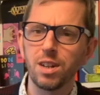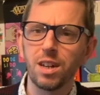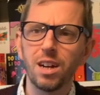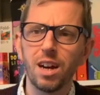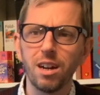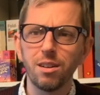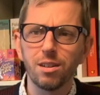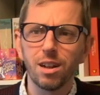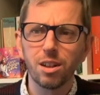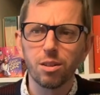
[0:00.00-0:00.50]

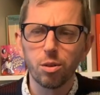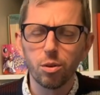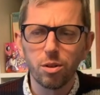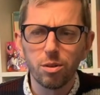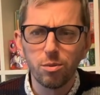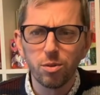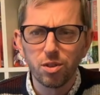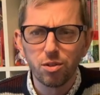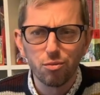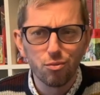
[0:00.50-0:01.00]
I thought
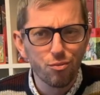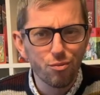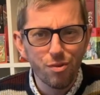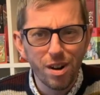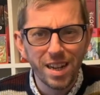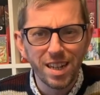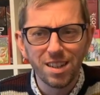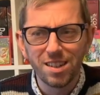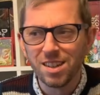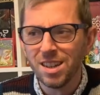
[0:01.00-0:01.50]
it was
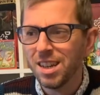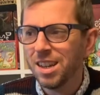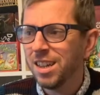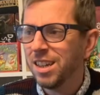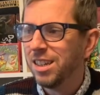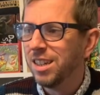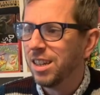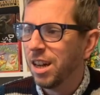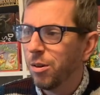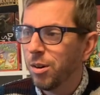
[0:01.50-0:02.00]
great,
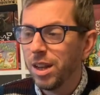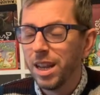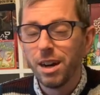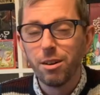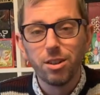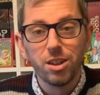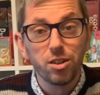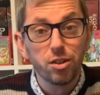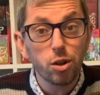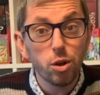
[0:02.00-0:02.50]
you know, and now
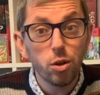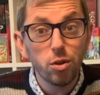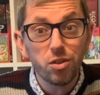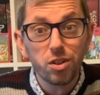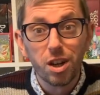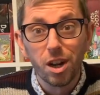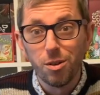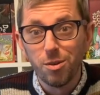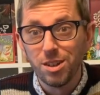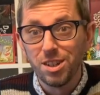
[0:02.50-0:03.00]
this
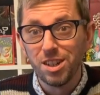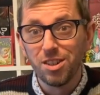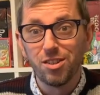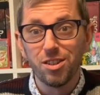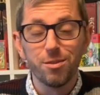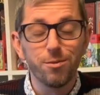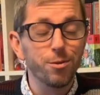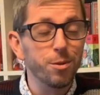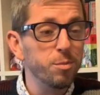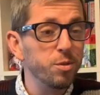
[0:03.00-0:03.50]
Cuzco
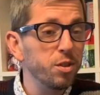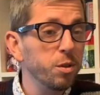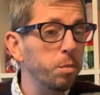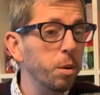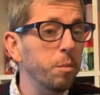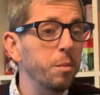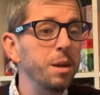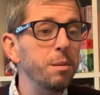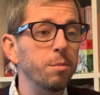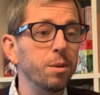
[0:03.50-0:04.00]
edition from
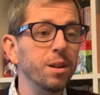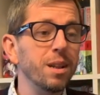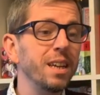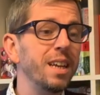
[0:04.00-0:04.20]
Super Meeple,